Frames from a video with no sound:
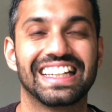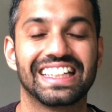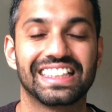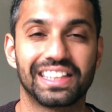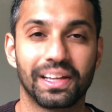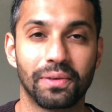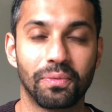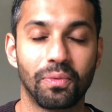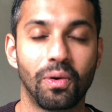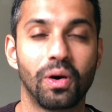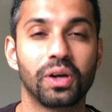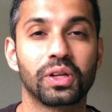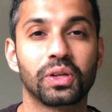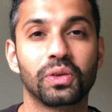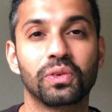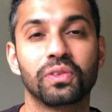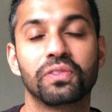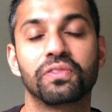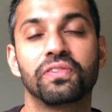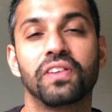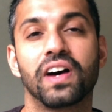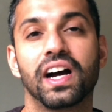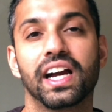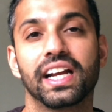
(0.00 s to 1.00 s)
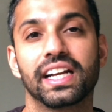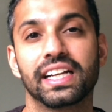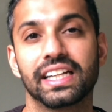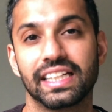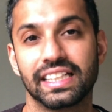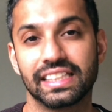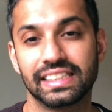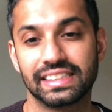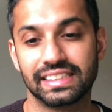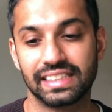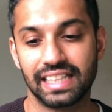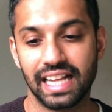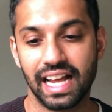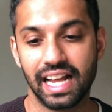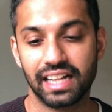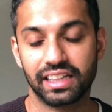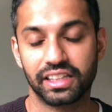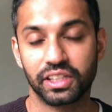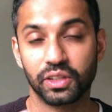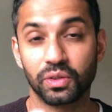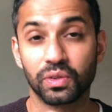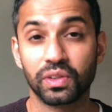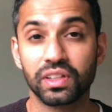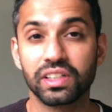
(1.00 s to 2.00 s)
then what you'll find is that
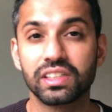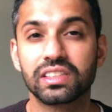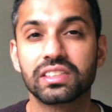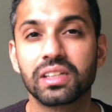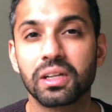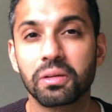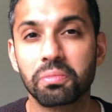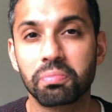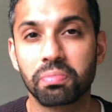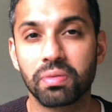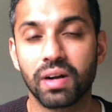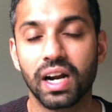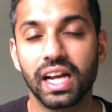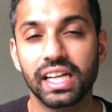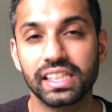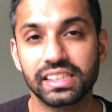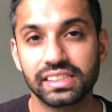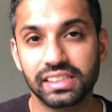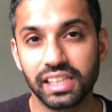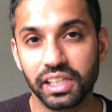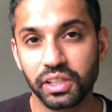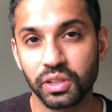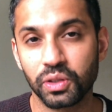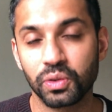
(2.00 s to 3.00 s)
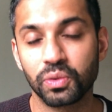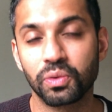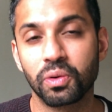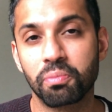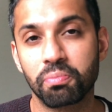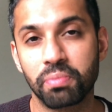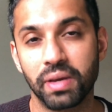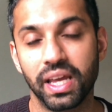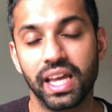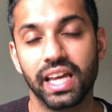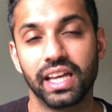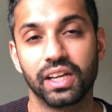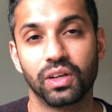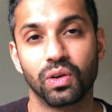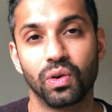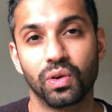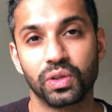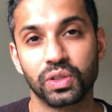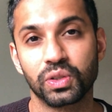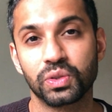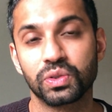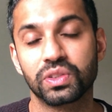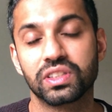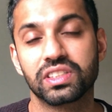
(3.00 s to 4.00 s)
the original price that you were paying or
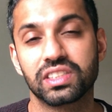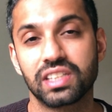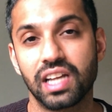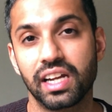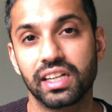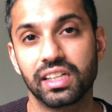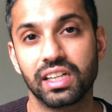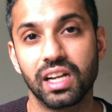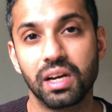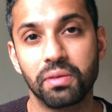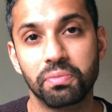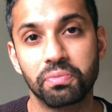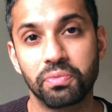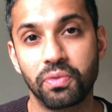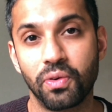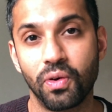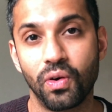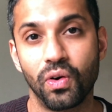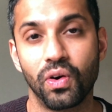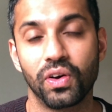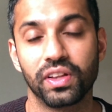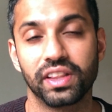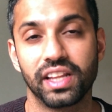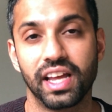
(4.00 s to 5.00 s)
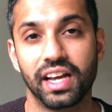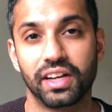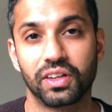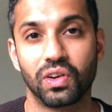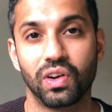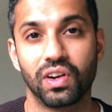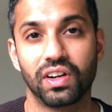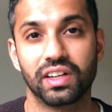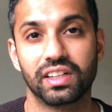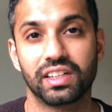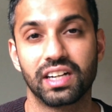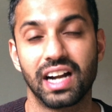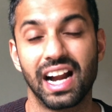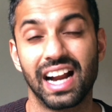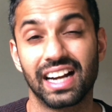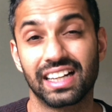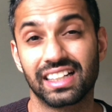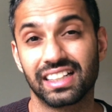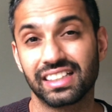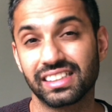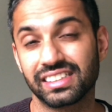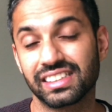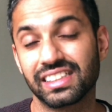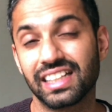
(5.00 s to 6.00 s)
you'd signed up for on that contract
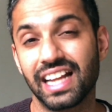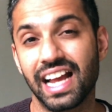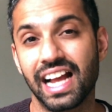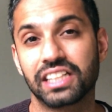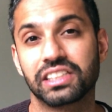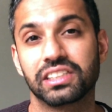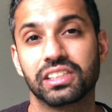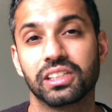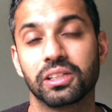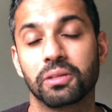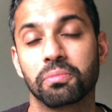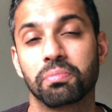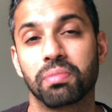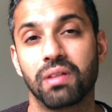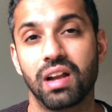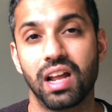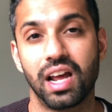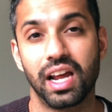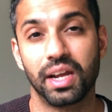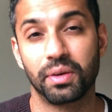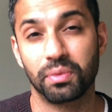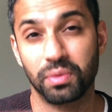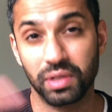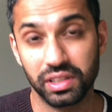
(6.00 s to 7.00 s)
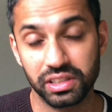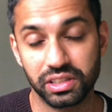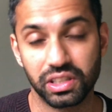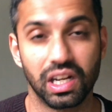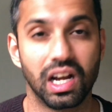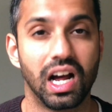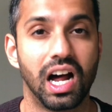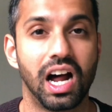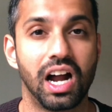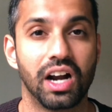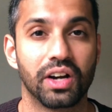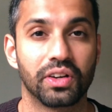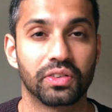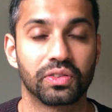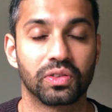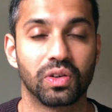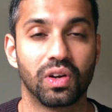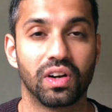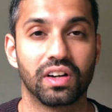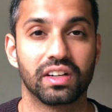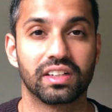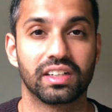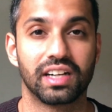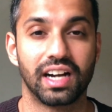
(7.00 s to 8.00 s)
doesn't actually apply once you're out of
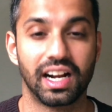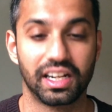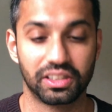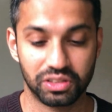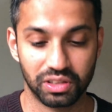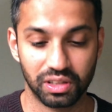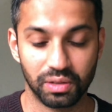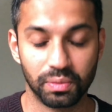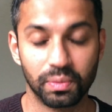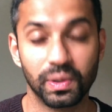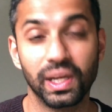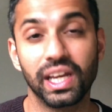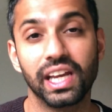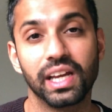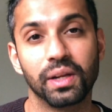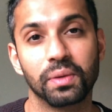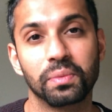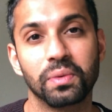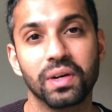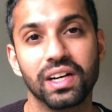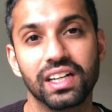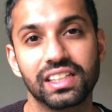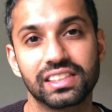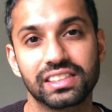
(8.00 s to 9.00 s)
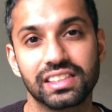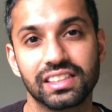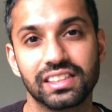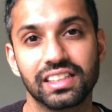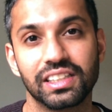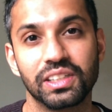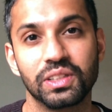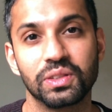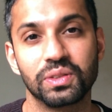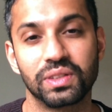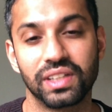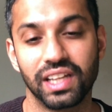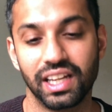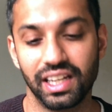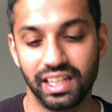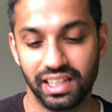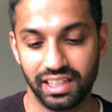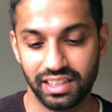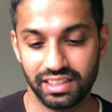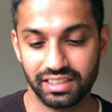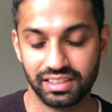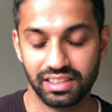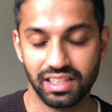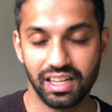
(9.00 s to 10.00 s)
contract. So the way it works in the UK
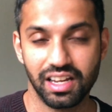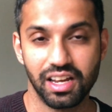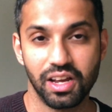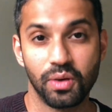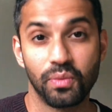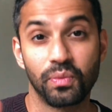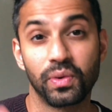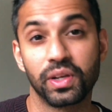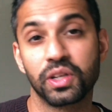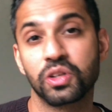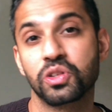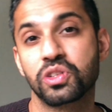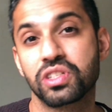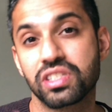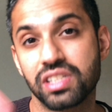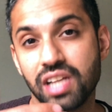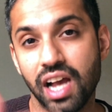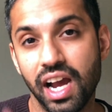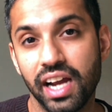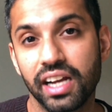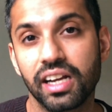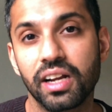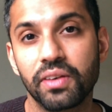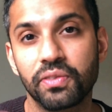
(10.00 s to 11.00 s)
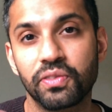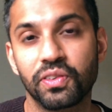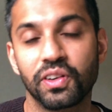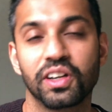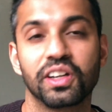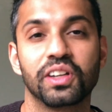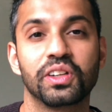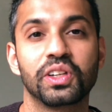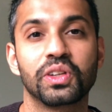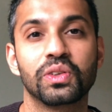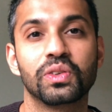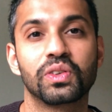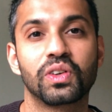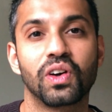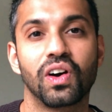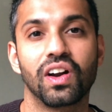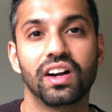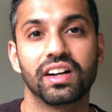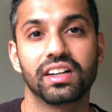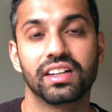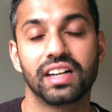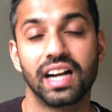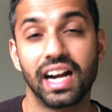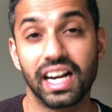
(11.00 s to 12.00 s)
is, when you sign up for a new
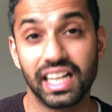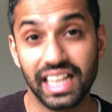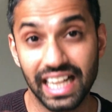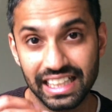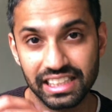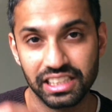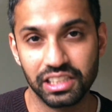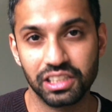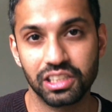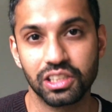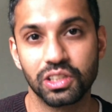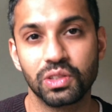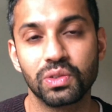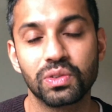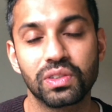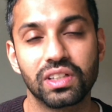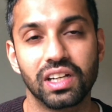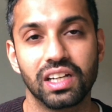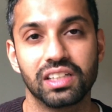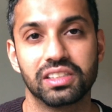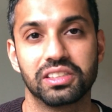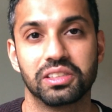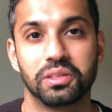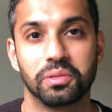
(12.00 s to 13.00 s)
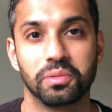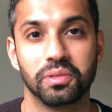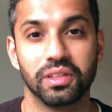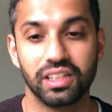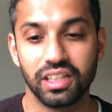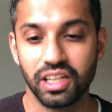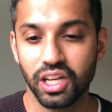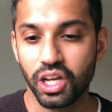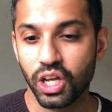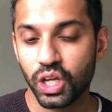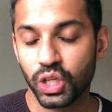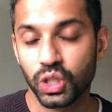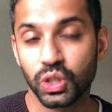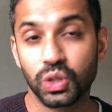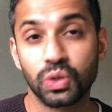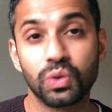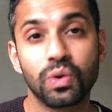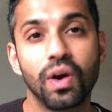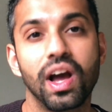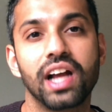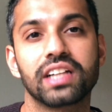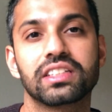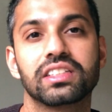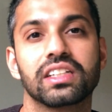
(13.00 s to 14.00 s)
contract as a new customer,
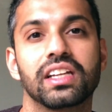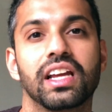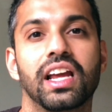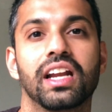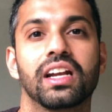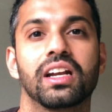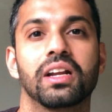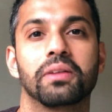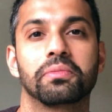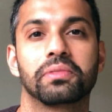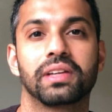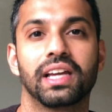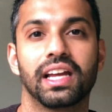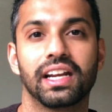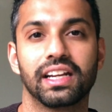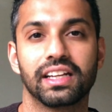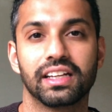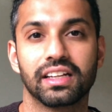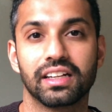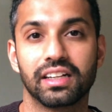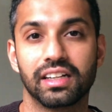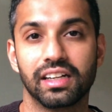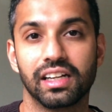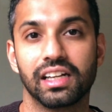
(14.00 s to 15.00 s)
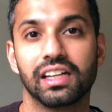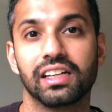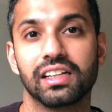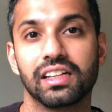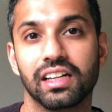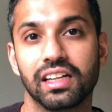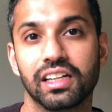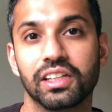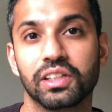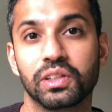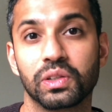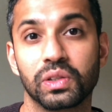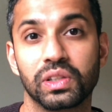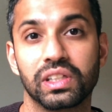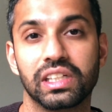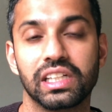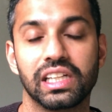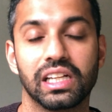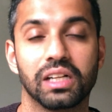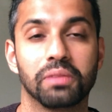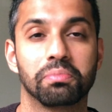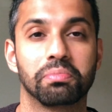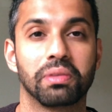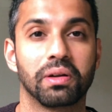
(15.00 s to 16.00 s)
you actually end up getting a really, really good
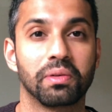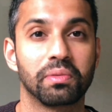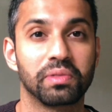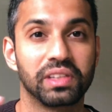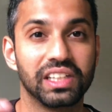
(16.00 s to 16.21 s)
deal. But